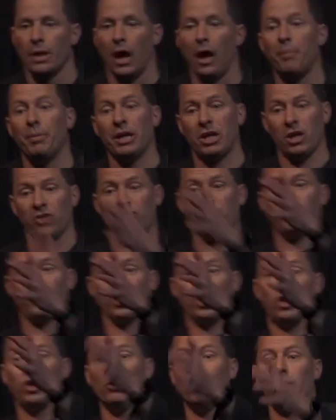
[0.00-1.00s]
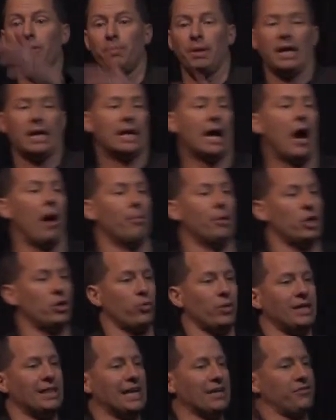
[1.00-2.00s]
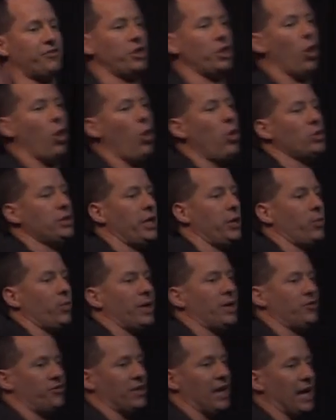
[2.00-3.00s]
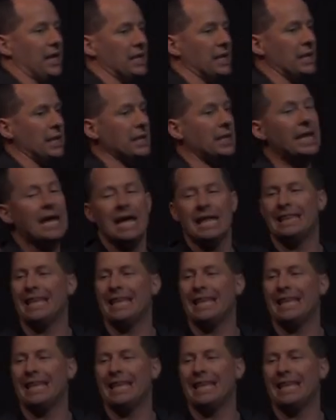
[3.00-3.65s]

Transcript: Because it's a human being. How many agree that's the only reason I need?